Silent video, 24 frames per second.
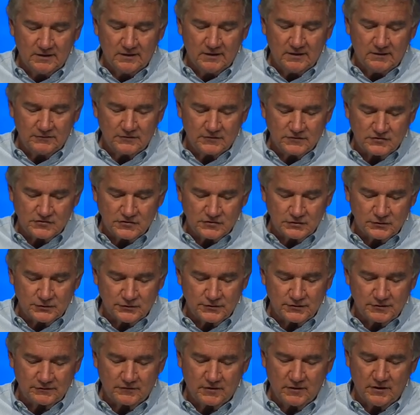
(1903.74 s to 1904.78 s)
of the
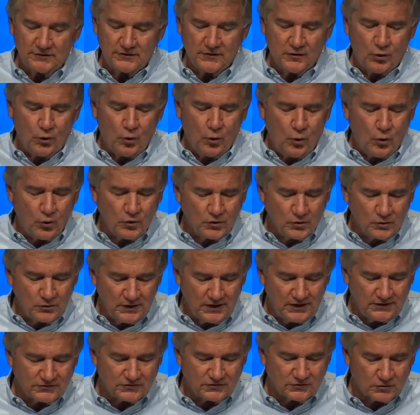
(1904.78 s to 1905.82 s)
children of God. The whole
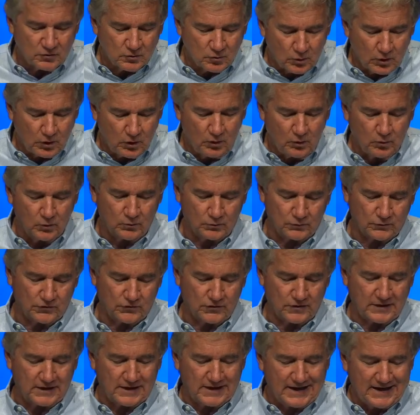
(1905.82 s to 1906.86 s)
creation groans
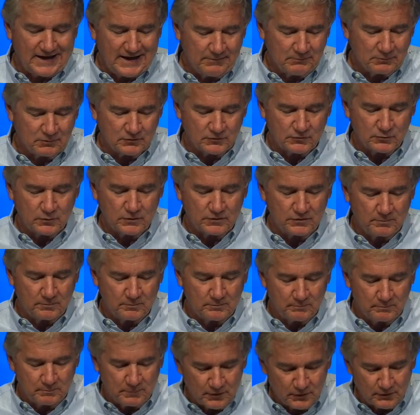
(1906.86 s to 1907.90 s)
and labors with
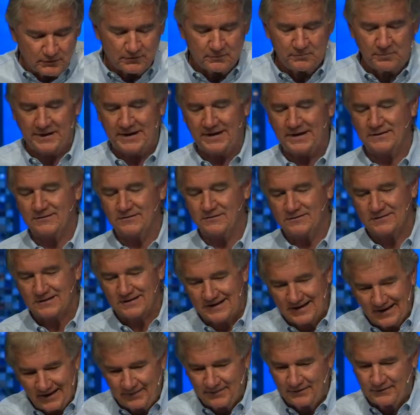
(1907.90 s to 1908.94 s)
birth pangs
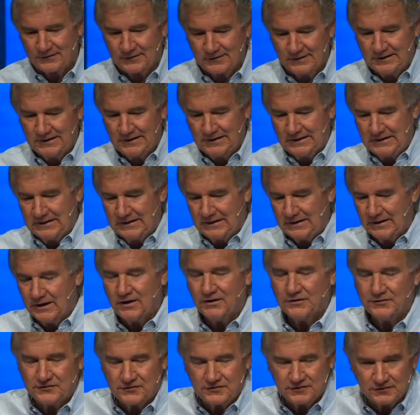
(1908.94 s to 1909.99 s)
together
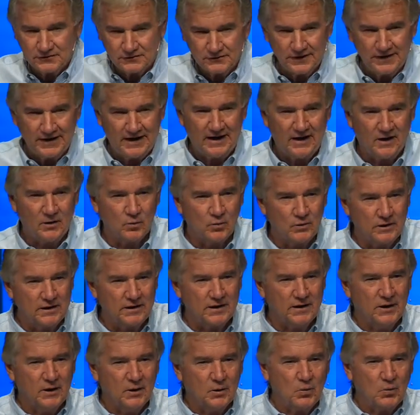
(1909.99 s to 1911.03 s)
until now.
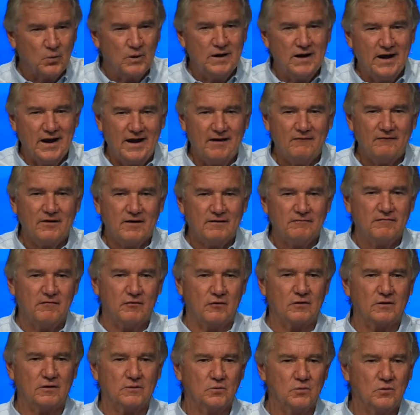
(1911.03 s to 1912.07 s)
We, we have a
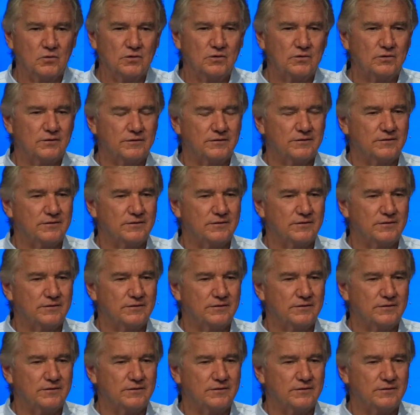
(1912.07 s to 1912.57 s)
fallen world.